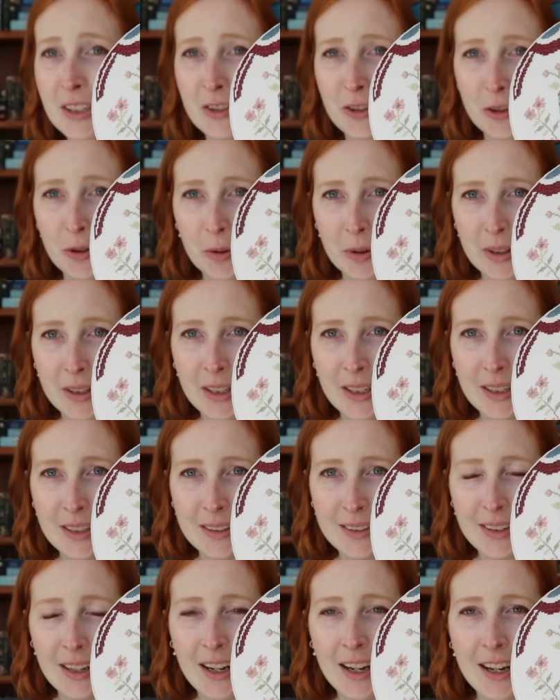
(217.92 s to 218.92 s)
enjoyed
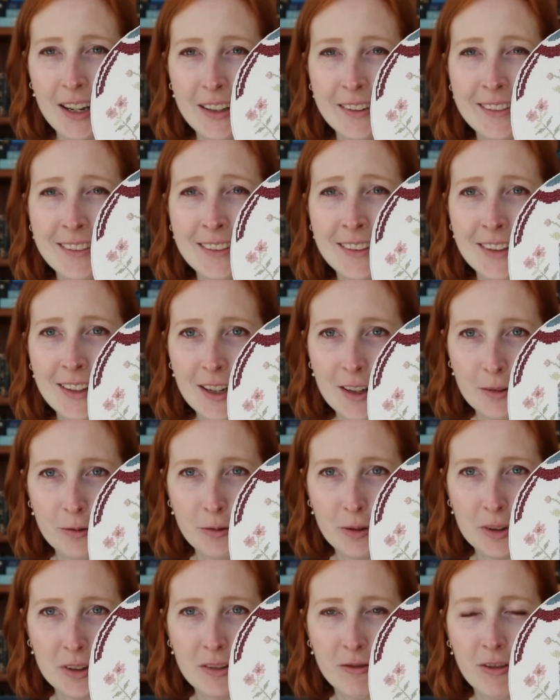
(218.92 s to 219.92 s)
this. I love
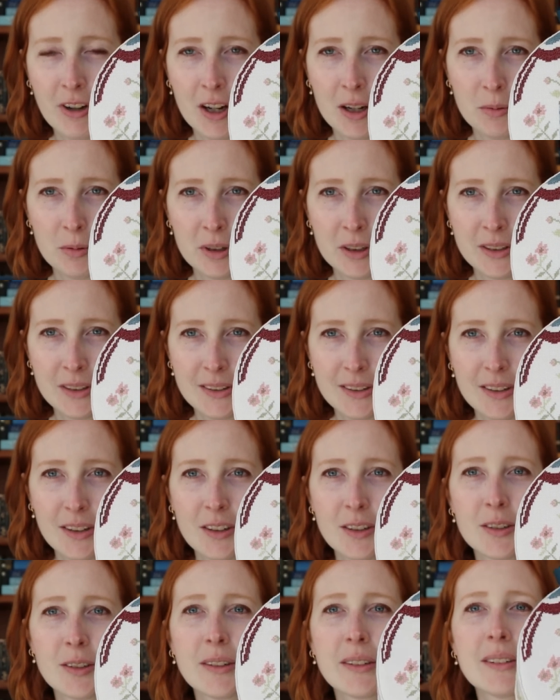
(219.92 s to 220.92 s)
what the vibrant
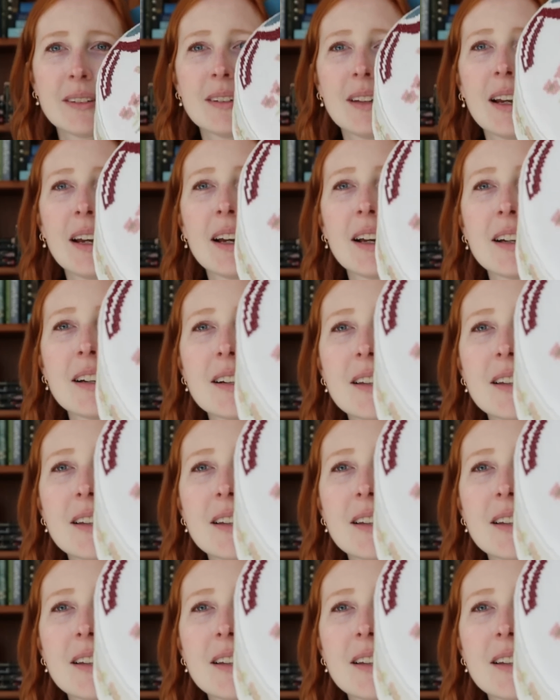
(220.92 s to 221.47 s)
silks and